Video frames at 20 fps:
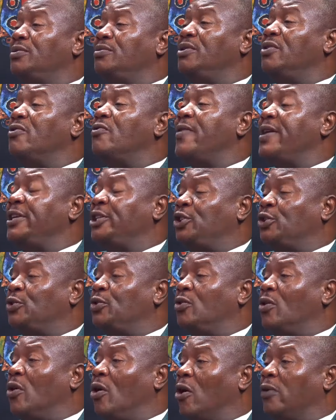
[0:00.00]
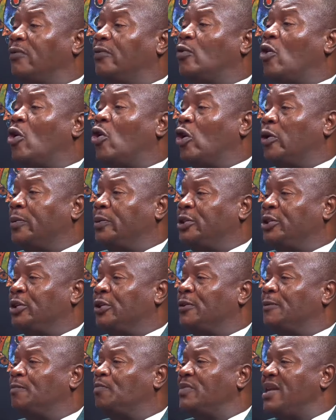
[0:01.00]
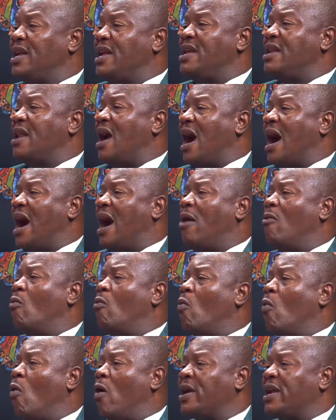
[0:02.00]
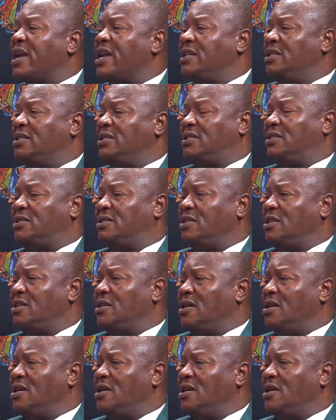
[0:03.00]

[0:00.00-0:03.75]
the ratio of corruption in our workings,